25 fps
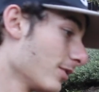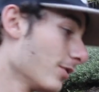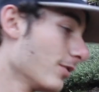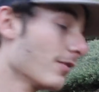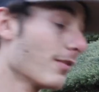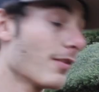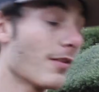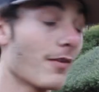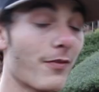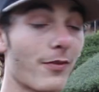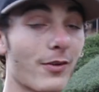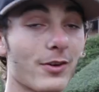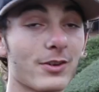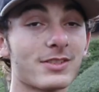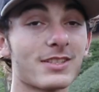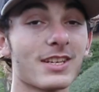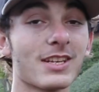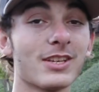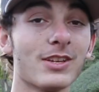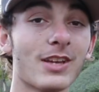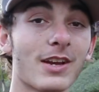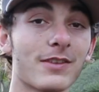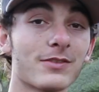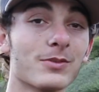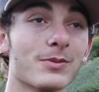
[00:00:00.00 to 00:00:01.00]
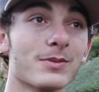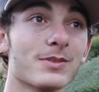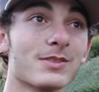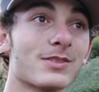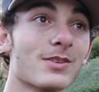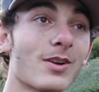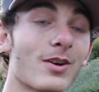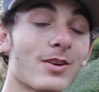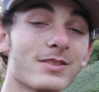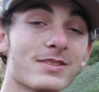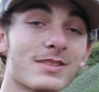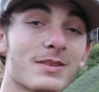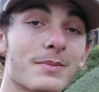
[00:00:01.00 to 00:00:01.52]
the first thing you have to
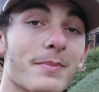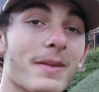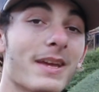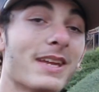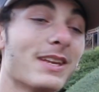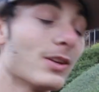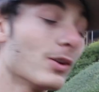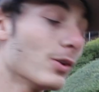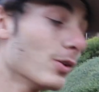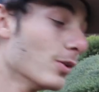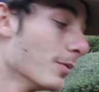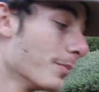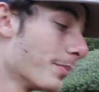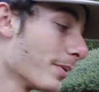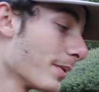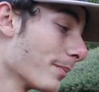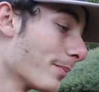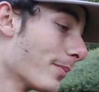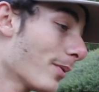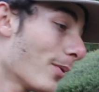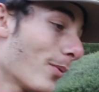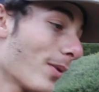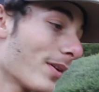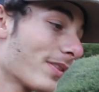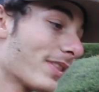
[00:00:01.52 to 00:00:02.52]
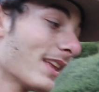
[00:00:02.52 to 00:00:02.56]
install is the main hoop, but what